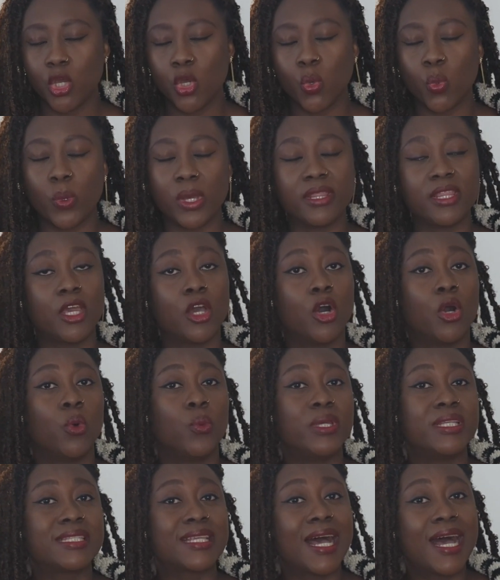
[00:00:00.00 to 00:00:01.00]
Were they
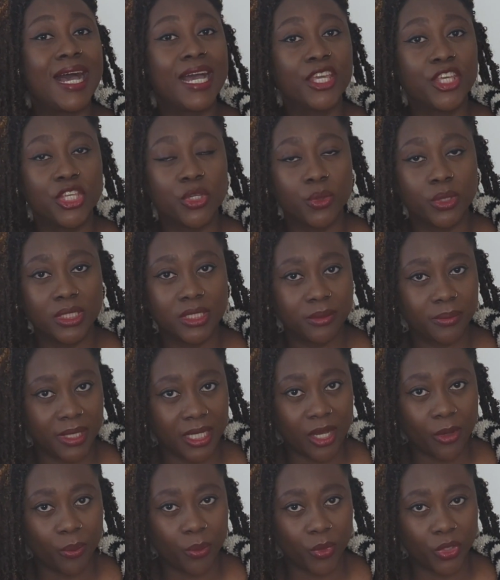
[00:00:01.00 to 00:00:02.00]
always arguing
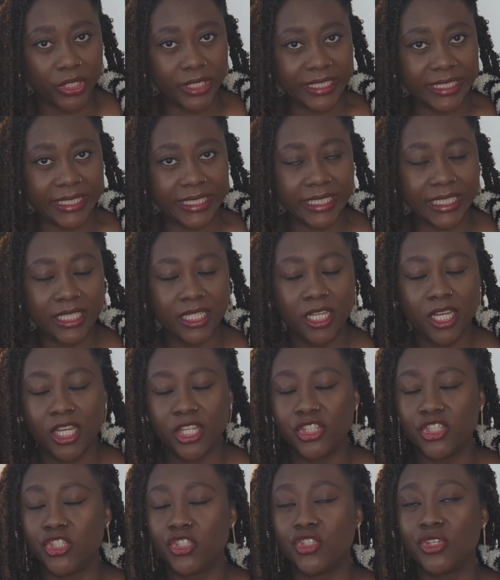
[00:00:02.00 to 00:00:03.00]
about money?
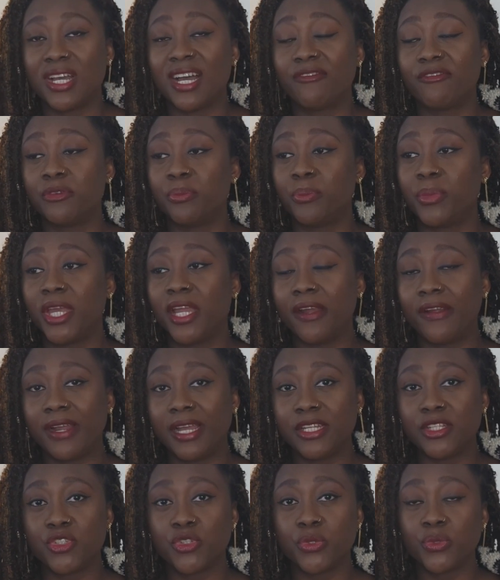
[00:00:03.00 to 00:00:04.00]
Did you have a
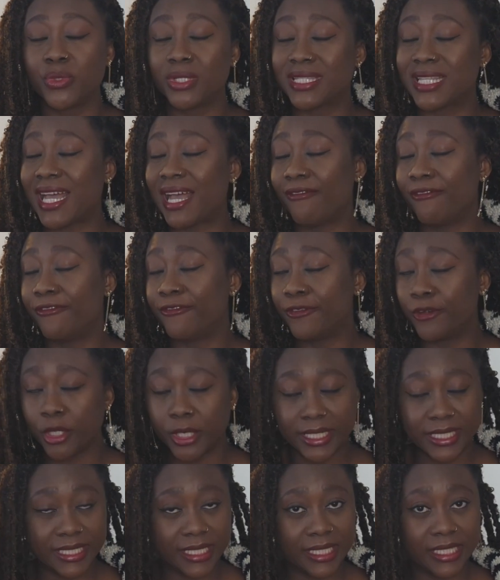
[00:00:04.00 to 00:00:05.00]
parent who was
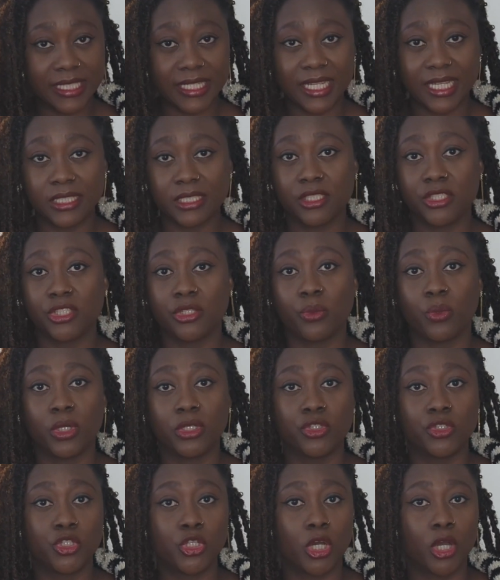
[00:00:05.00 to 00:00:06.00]
avoidant and didn't want
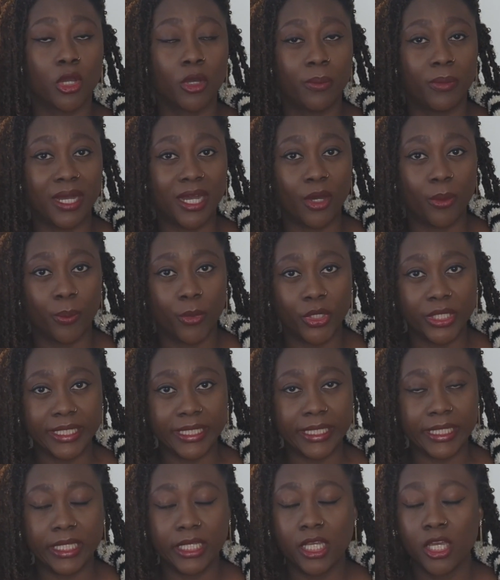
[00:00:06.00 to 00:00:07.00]
to talk about
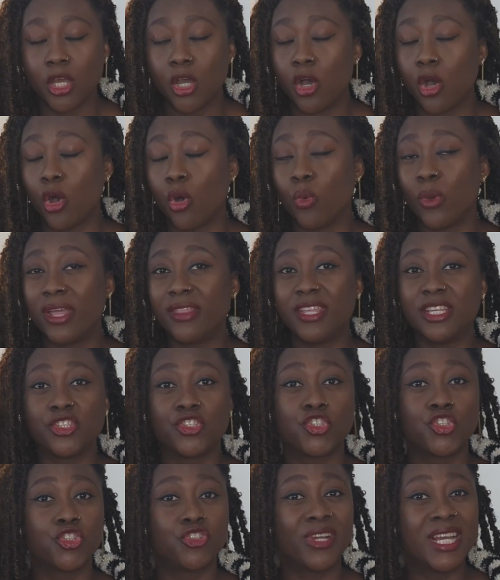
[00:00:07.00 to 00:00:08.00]
money? Or were they
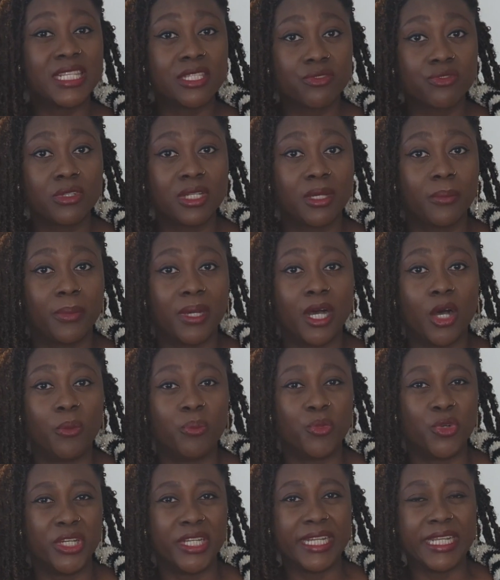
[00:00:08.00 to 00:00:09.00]
stressful about
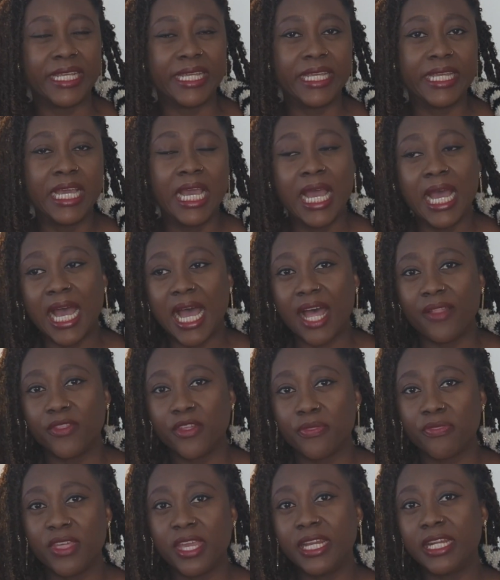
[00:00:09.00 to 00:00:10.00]
money? And the
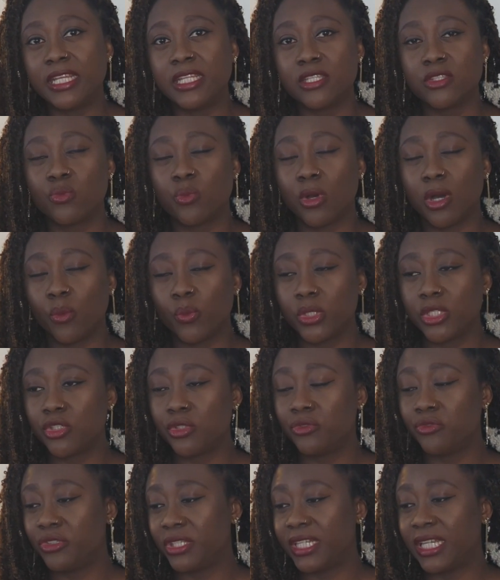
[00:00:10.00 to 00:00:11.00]
thing is, what we
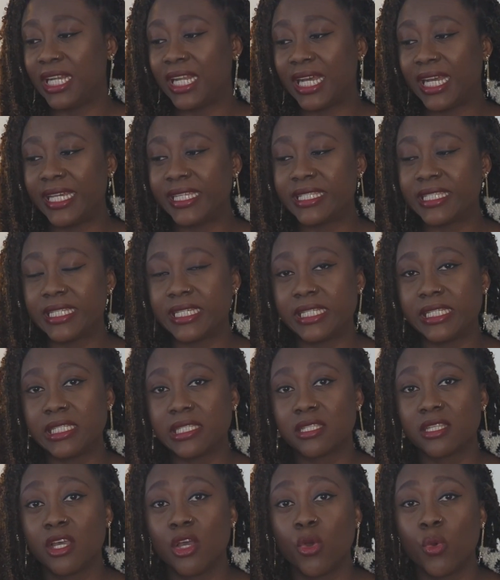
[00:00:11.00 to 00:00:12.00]
don't realize
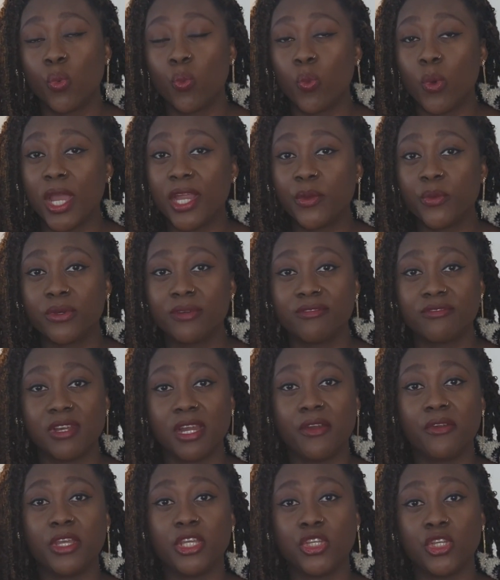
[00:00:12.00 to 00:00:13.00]
is when we're
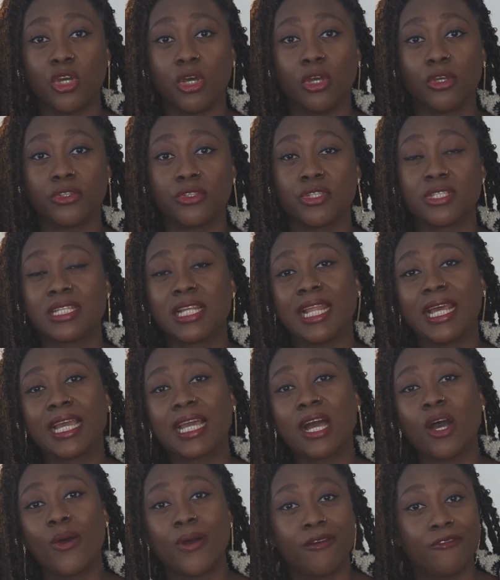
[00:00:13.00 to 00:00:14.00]
very young, those are like
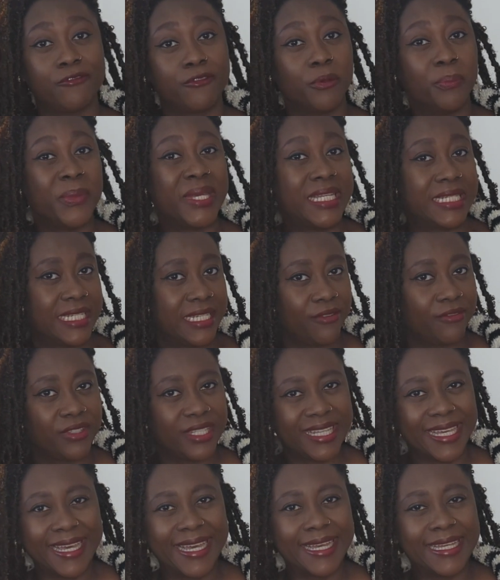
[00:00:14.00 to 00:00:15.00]
our formative
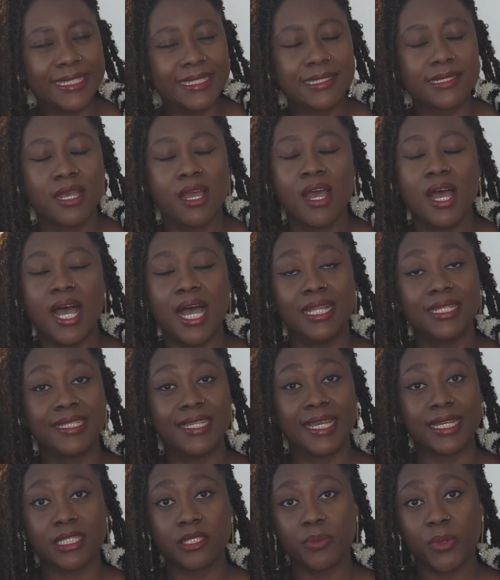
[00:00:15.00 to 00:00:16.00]
years, and the
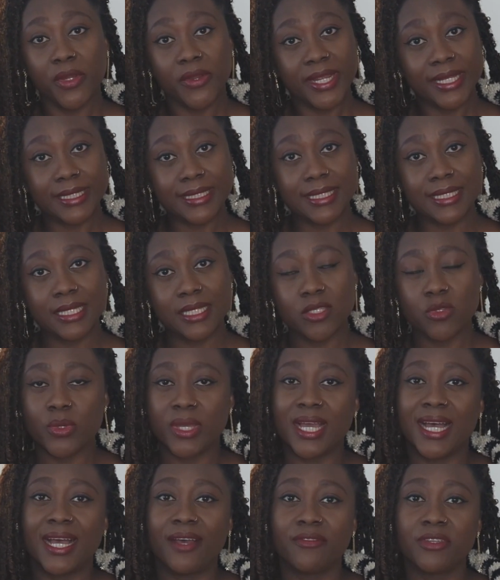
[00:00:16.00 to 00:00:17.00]
experiences we
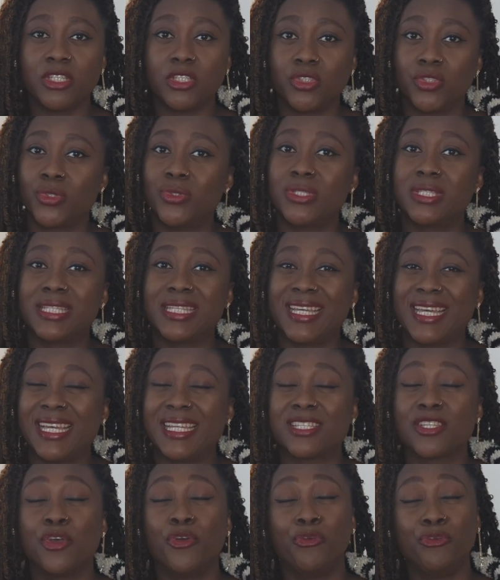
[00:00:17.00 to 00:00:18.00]
have in those
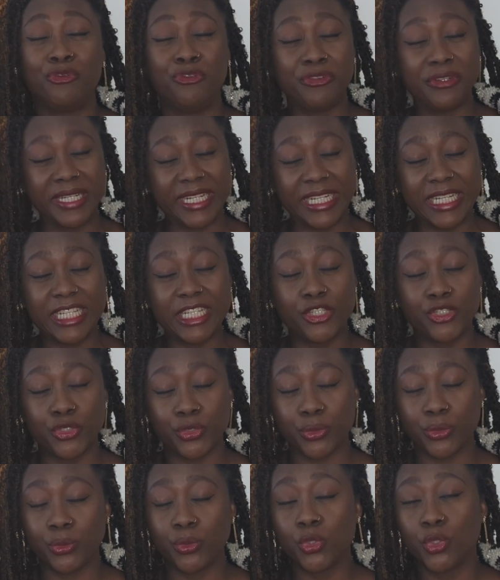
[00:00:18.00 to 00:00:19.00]
years really
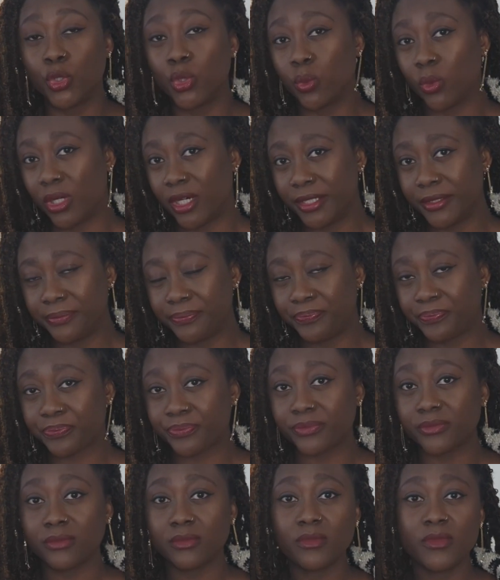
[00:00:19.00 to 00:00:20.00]
do go on
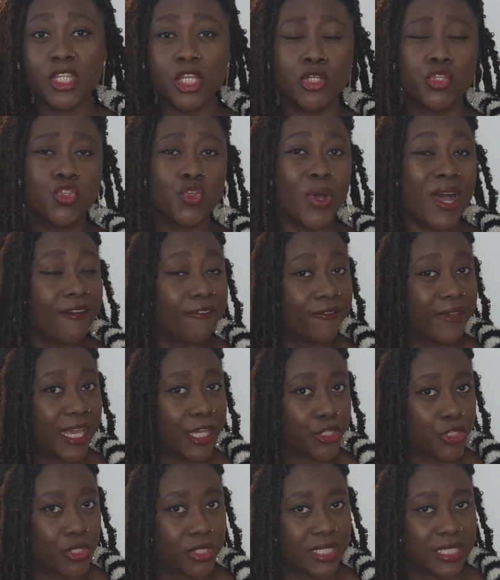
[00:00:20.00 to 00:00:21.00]
to
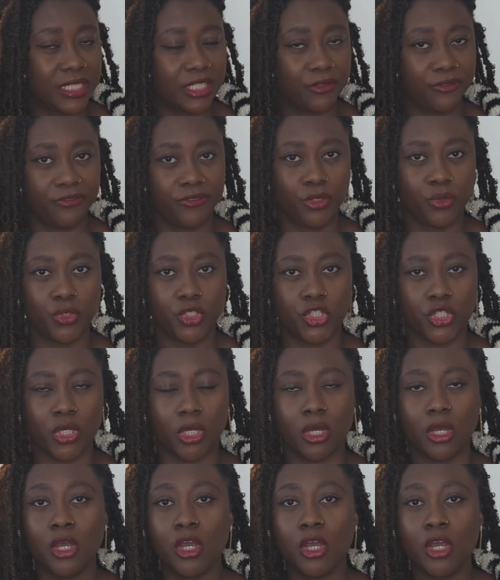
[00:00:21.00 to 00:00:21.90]
affect us in the future.